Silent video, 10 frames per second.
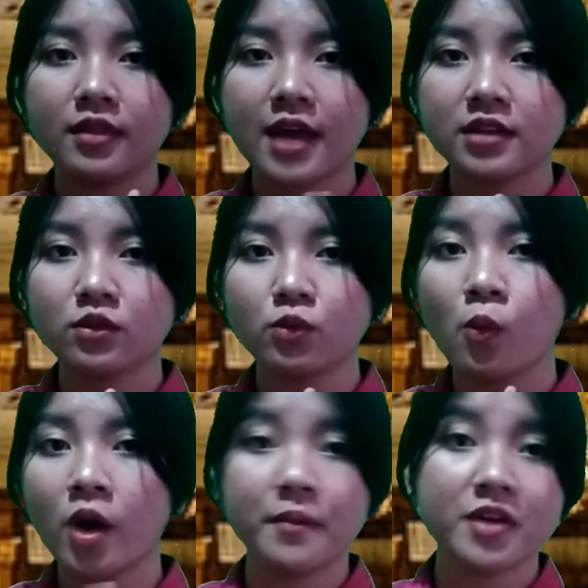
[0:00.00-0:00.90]
that
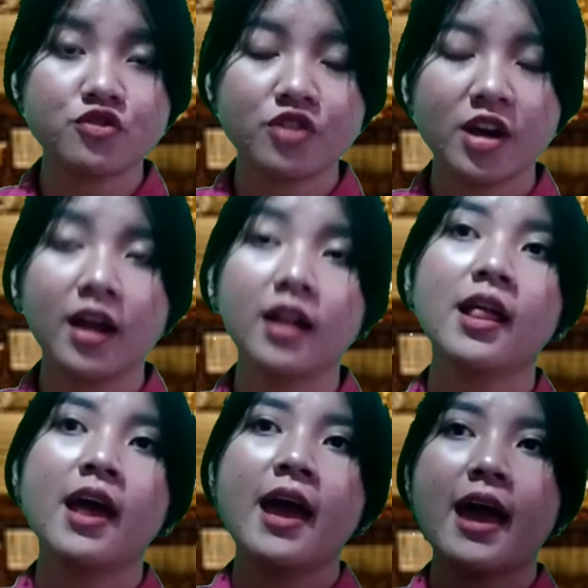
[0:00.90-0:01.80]
one material,
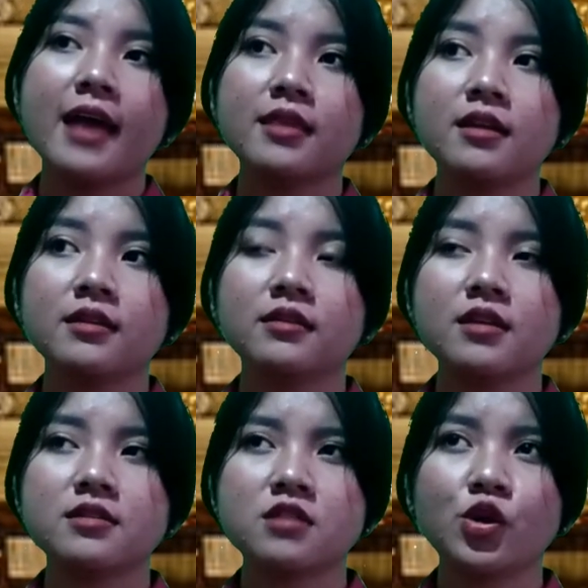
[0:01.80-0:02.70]
and then
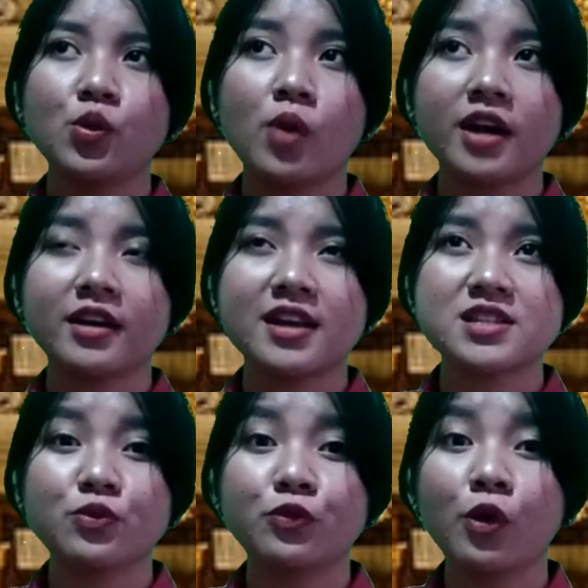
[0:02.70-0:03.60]
the third one is